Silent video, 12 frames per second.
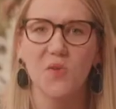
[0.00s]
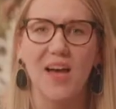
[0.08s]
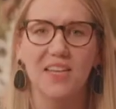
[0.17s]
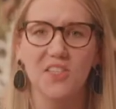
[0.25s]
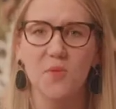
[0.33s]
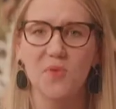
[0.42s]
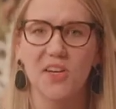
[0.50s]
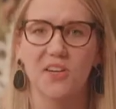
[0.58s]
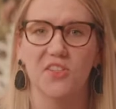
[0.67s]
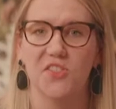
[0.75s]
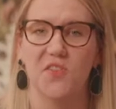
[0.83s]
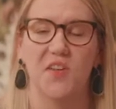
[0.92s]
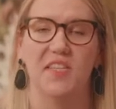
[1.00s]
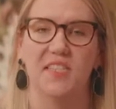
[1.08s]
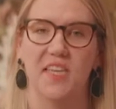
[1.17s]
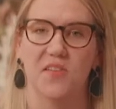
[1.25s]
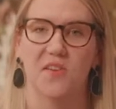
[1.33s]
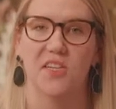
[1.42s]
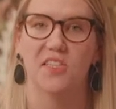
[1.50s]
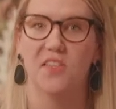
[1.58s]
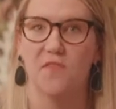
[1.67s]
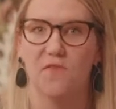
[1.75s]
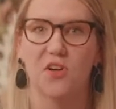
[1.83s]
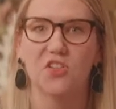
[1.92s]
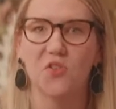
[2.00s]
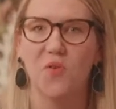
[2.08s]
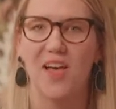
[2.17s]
as you bring your students either into the virtual